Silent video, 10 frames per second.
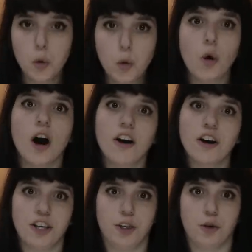who
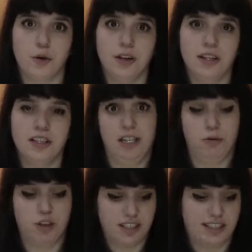are you?
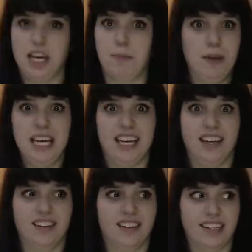We're just saying me.
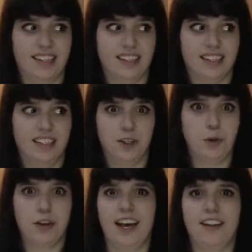Like,
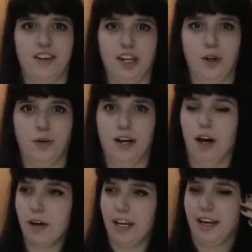who the hell are you?
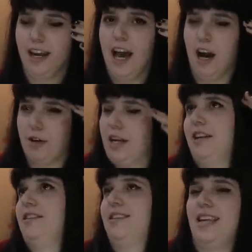How can I, how can I
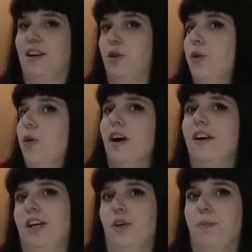understand who
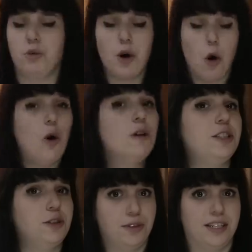are you? We all
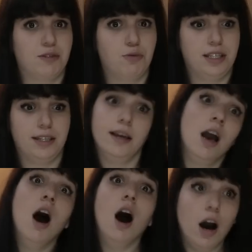do this. We say,
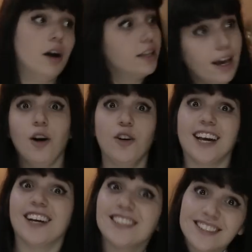oh, yeah,
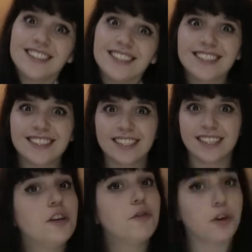okay.
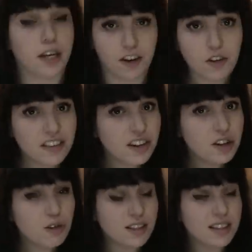If you hear in the
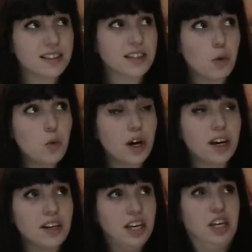news that
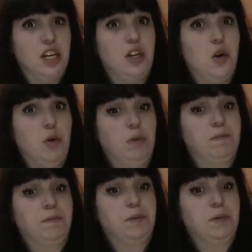someone, you know,
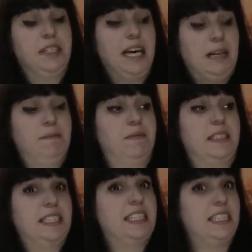gets
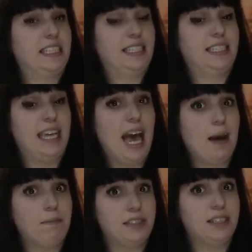
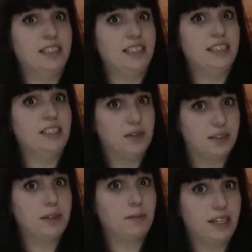stabbed or
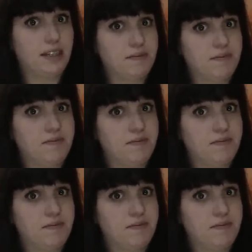something,